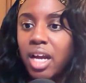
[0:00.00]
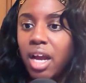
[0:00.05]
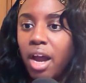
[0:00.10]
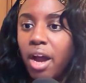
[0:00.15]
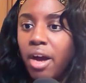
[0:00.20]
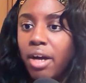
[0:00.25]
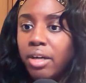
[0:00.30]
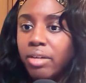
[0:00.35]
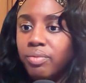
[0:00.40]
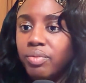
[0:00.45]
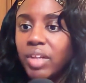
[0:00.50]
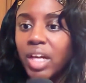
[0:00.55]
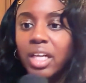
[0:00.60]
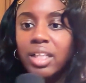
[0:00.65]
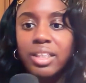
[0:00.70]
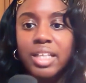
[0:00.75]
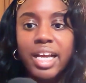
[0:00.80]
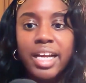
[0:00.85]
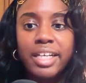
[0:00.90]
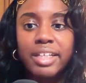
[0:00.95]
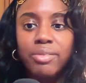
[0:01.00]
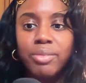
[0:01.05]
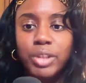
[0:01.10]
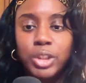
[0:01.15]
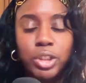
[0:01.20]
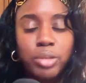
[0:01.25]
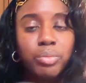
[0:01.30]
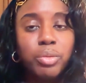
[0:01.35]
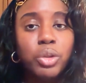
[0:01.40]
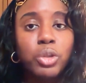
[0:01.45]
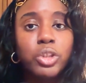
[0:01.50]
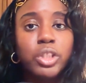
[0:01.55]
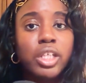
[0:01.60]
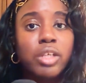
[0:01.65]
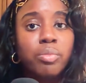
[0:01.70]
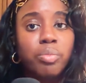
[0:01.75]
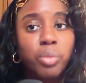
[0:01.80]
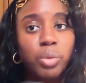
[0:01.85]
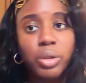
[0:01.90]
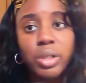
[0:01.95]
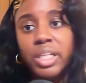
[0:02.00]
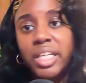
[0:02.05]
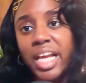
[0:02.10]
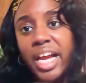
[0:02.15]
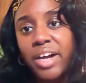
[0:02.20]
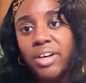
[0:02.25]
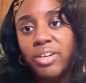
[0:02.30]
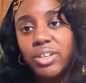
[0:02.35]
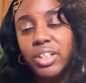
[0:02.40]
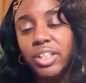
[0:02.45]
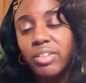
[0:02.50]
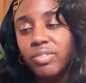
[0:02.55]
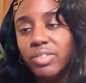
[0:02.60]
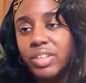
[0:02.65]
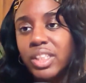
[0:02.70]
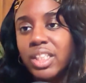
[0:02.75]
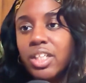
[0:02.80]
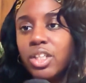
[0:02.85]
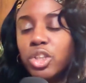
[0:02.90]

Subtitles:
align with your most important outcomes.